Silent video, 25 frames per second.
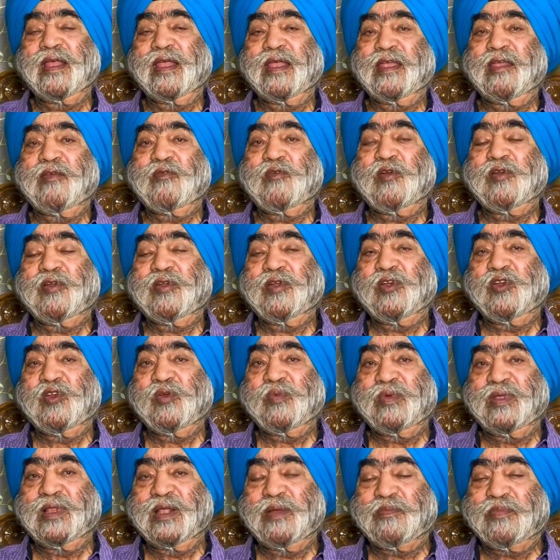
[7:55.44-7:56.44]
He wanted to
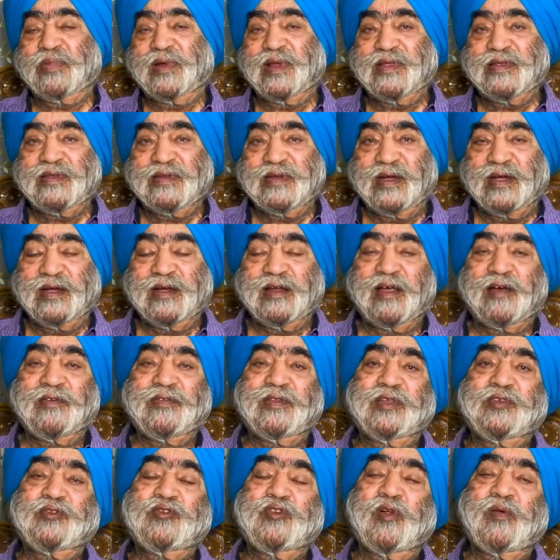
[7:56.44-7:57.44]
be the president of
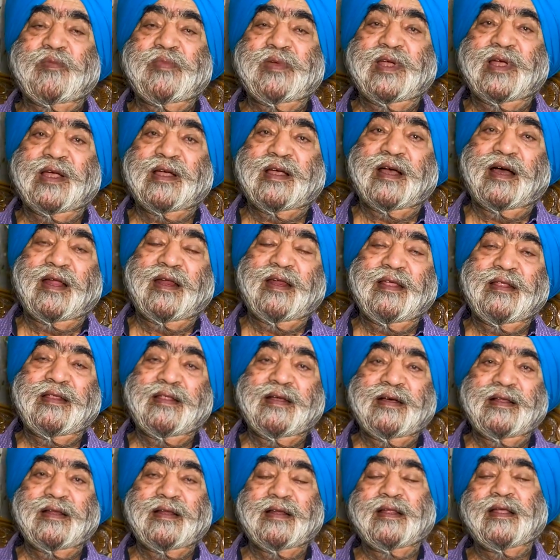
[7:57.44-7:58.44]
the Shiromani Akali
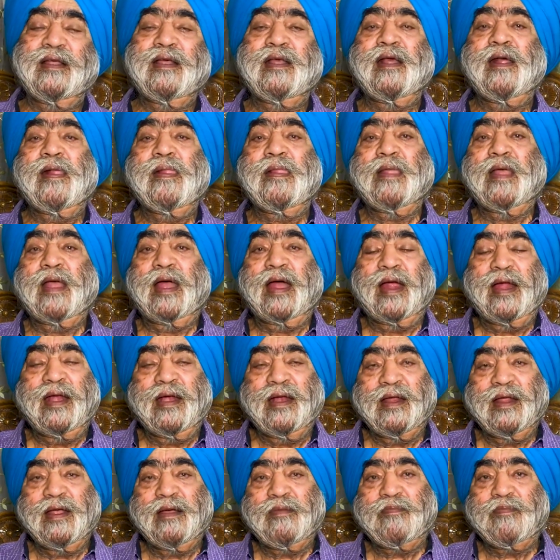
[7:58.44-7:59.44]
Dal.
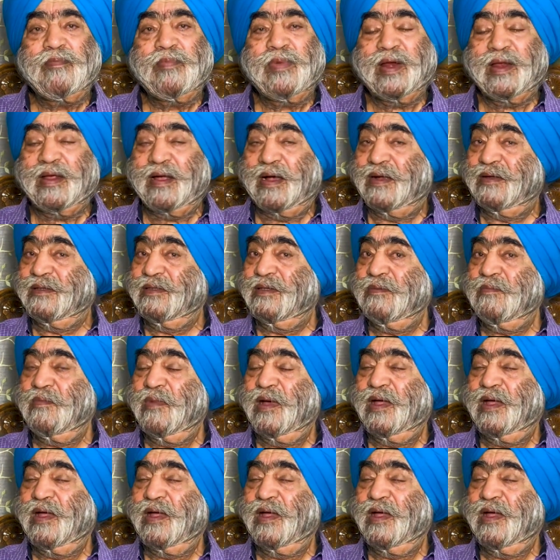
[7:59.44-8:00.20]
And Prakash Singh